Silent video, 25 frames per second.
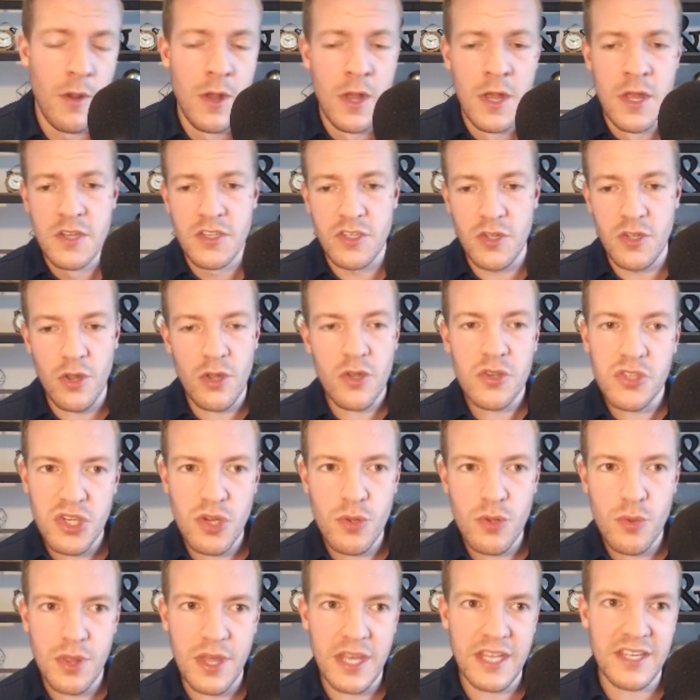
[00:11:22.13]
So those two
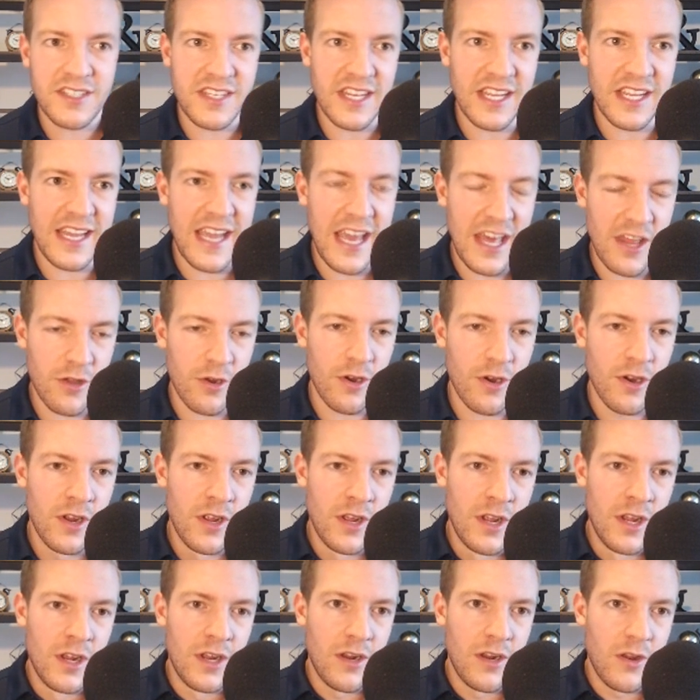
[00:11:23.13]
things together
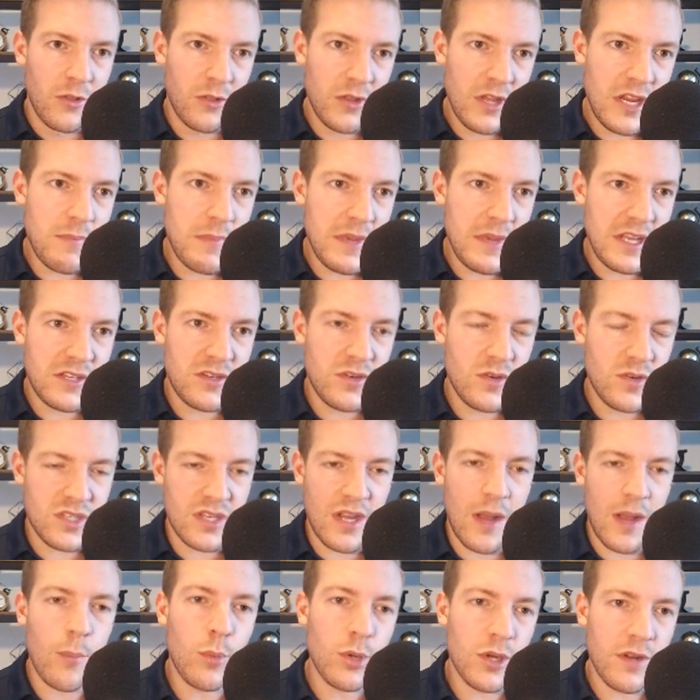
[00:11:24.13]
lead me to
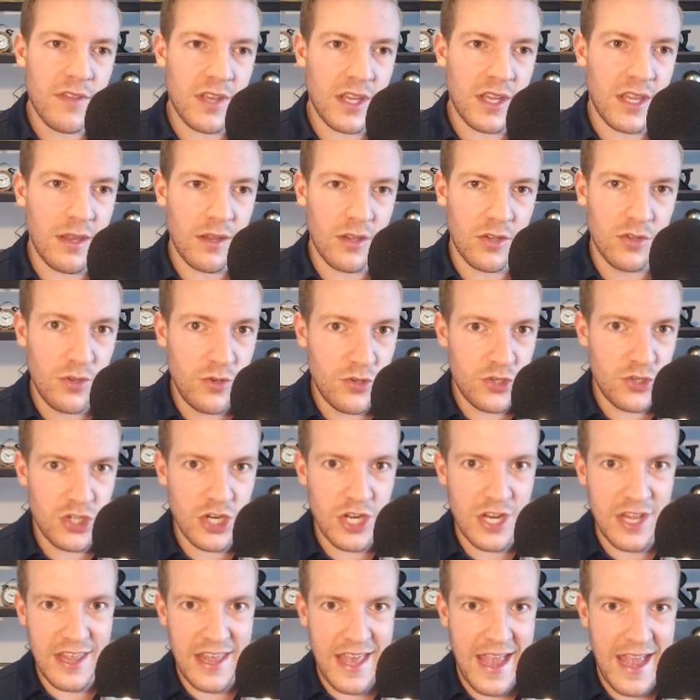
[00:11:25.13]
somewhat of the
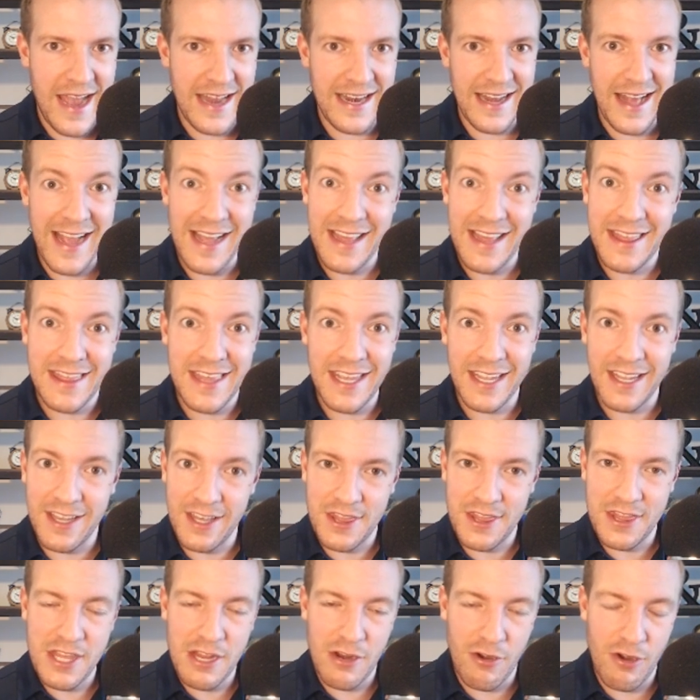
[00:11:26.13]
conclusion that I think
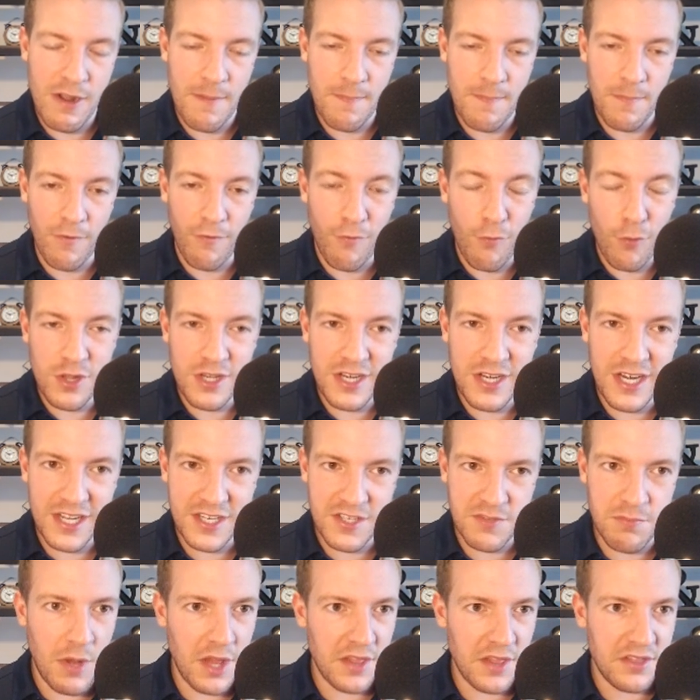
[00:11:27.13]
Ethereum for the next
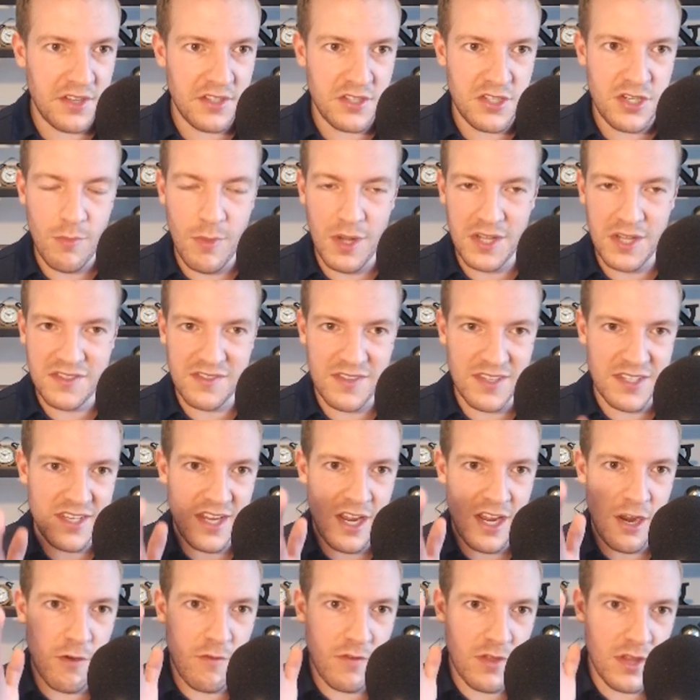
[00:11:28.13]
month to two months, let's say
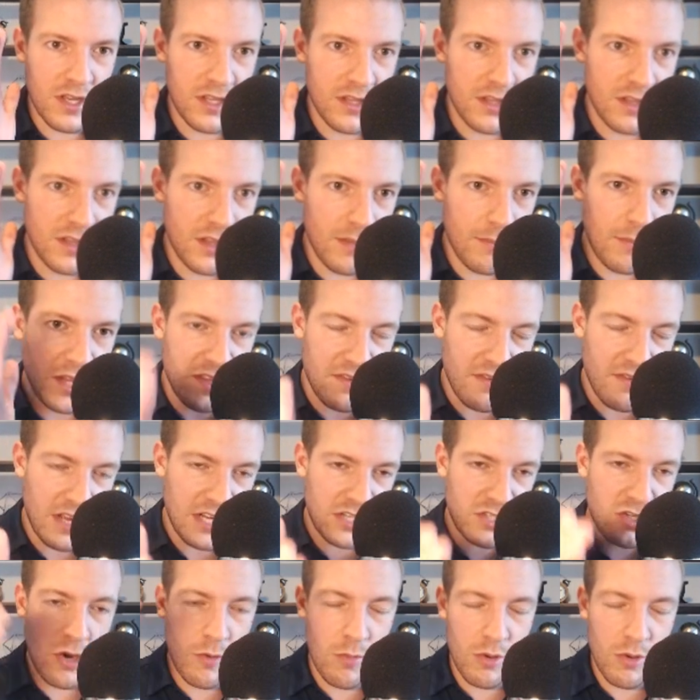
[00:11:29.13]
over the, the month of
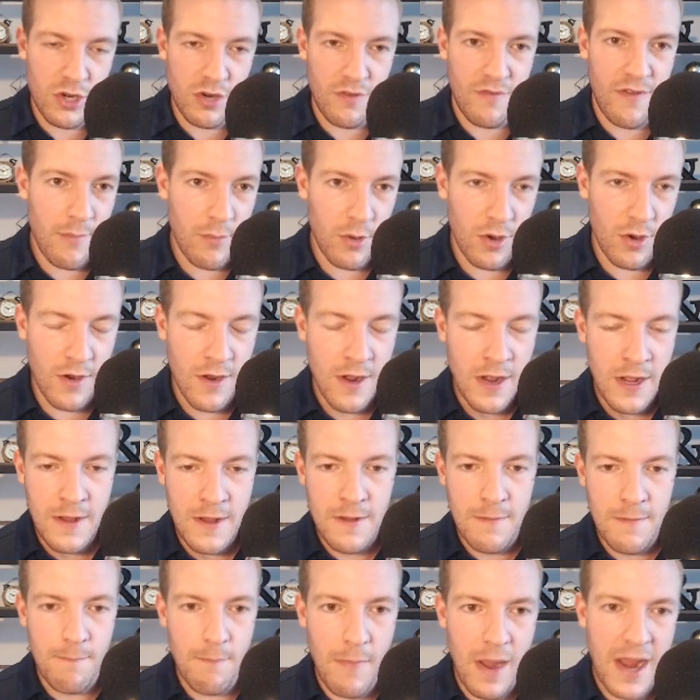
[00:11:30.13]
October, November,
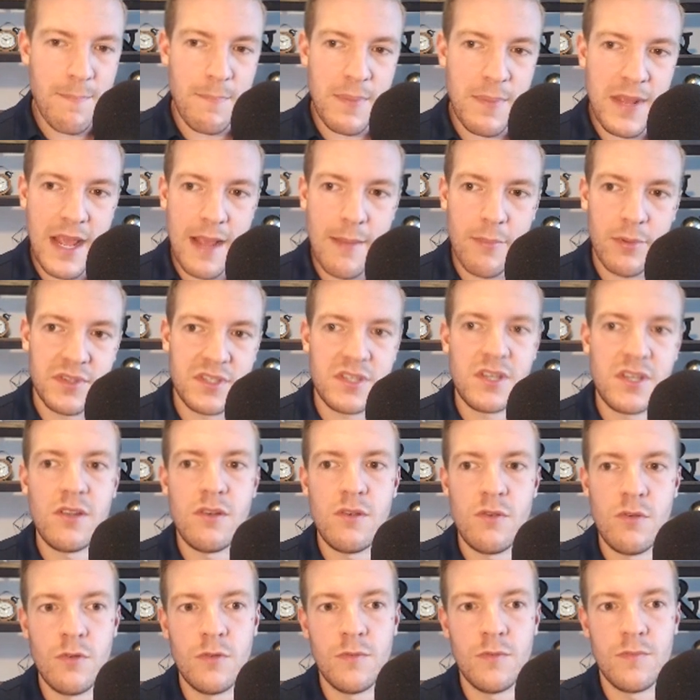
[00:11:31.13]
might be able
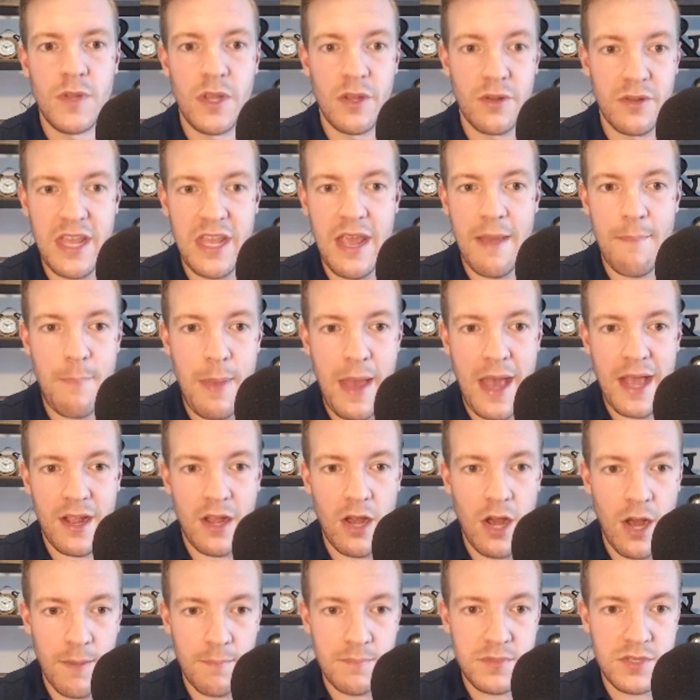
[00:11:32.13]
to you know, get back
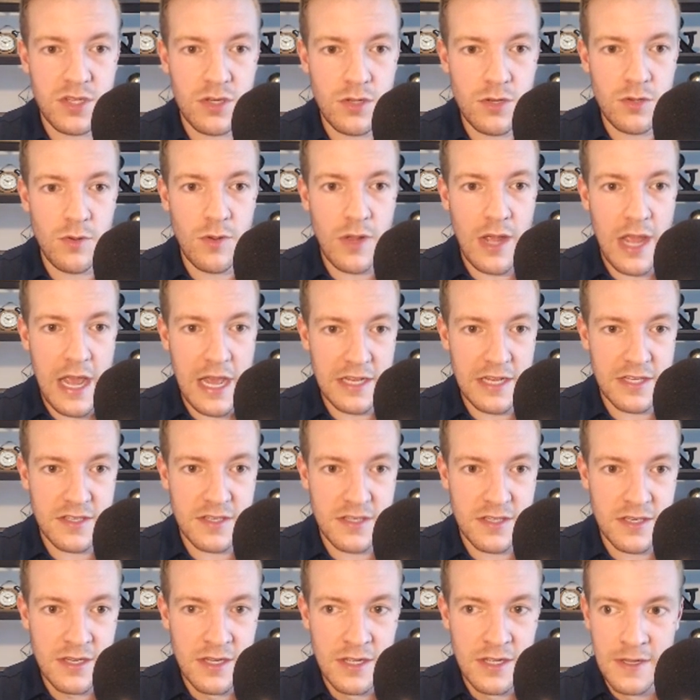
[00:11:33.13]
up to its
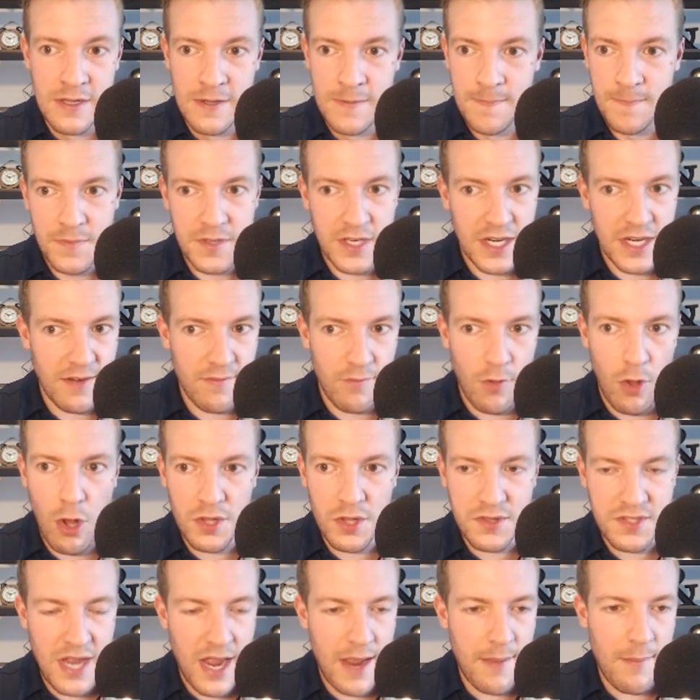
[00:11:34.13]
kind of
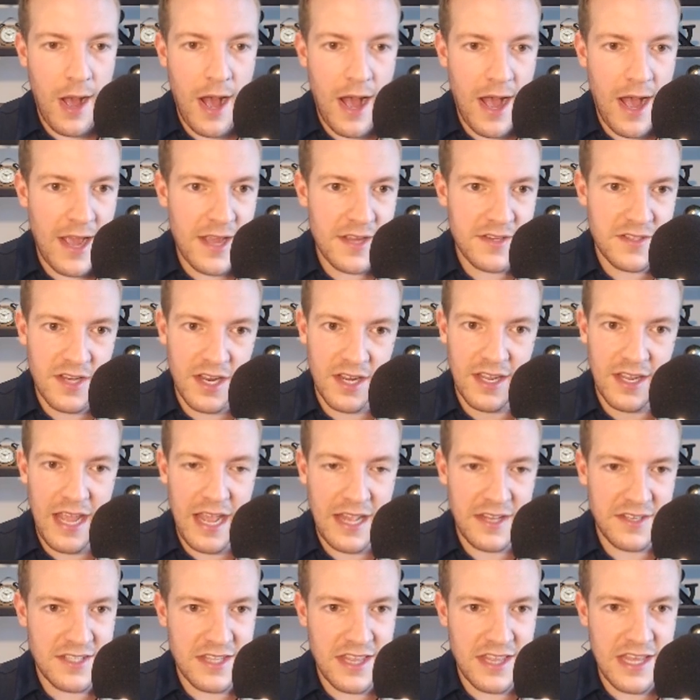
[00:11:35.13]
all-time highs
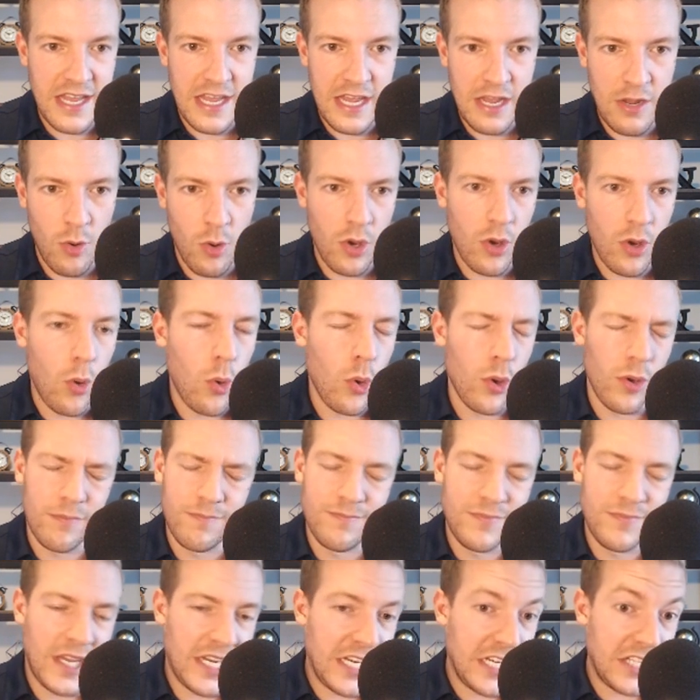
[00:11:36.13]
against the or or
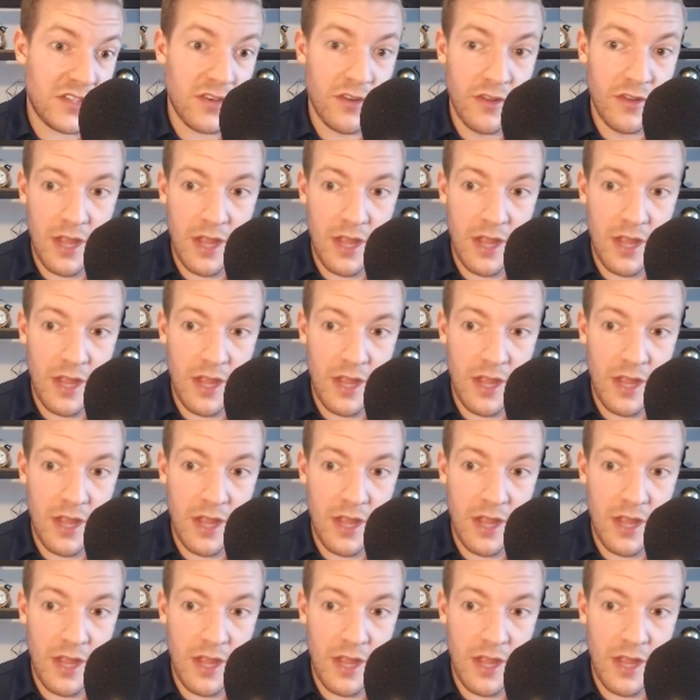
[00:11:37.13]
not necessarily.